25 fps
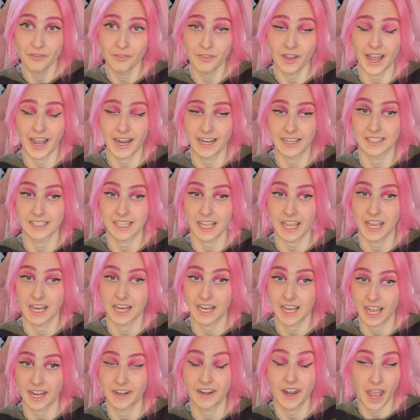and it
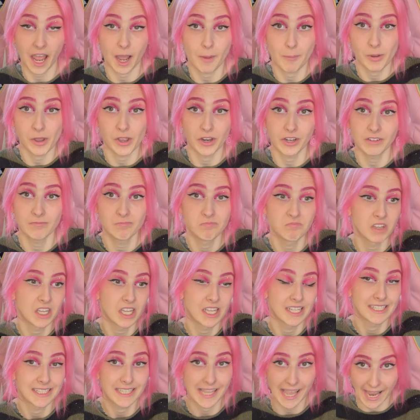can happen
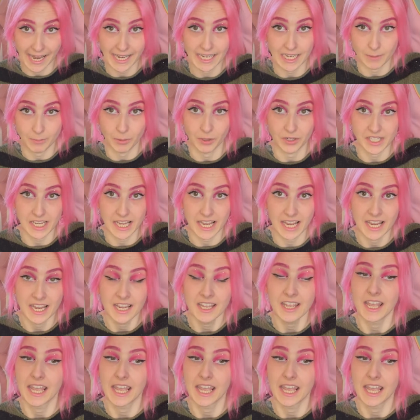to anybody.